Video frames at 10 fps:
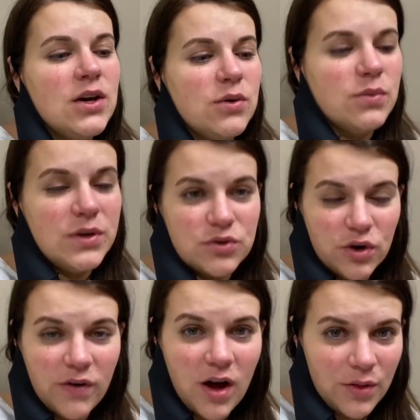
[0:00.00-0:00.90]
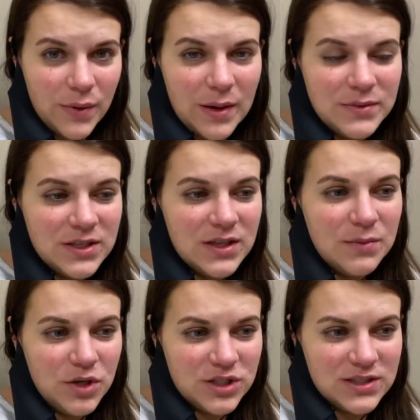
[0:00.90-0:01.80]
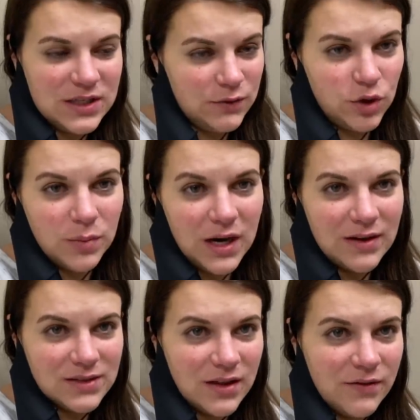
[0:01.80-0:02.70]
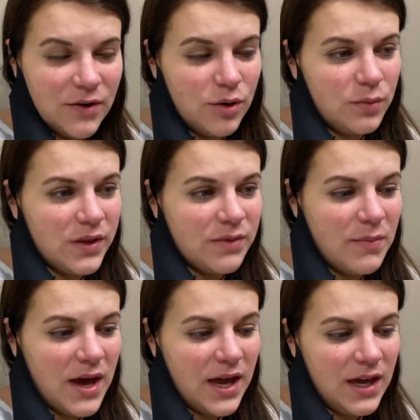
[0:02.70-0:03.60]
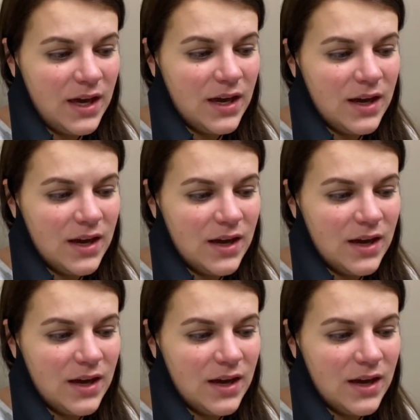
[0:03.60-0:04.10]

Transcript: We drove all the way up to the emergency room and I was on the phone with my...